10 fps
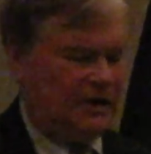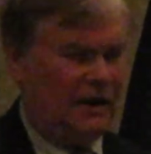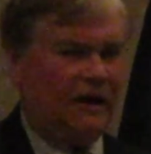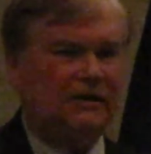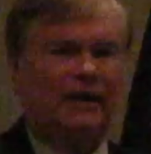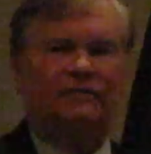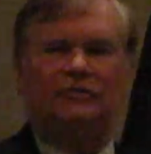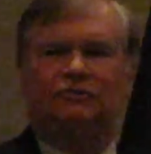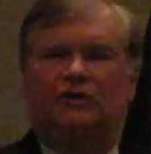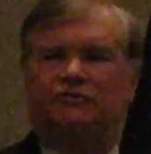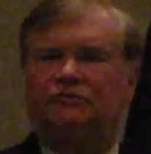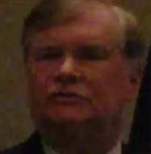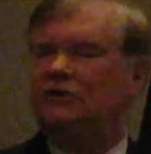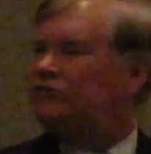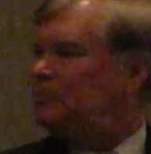Now, I'd like to just
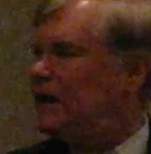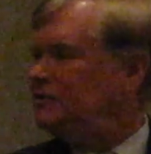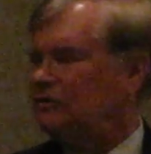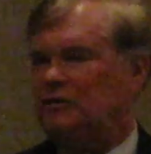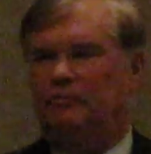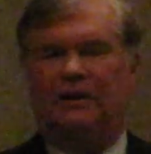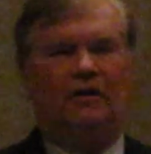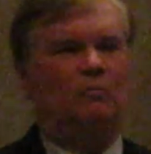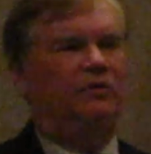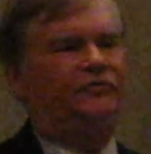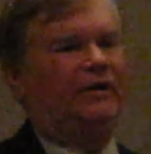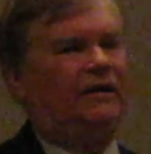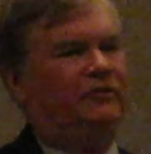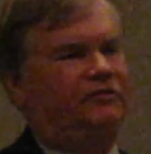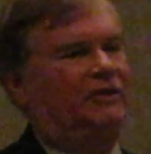expand a little bit on what
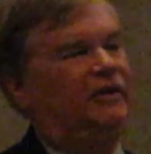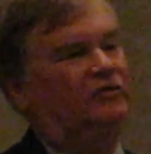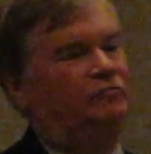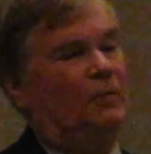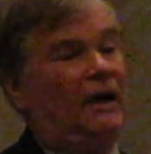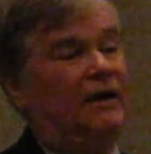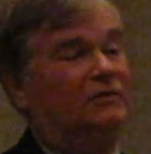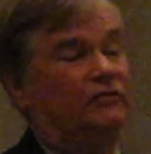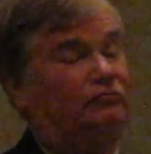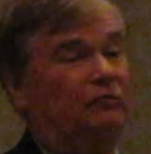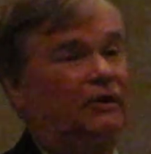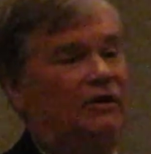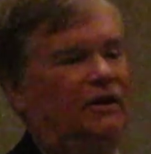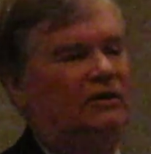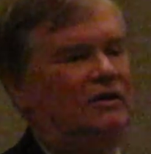Sally said. I had this
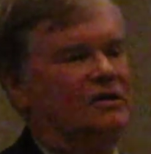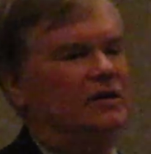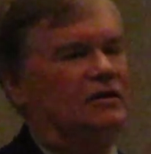really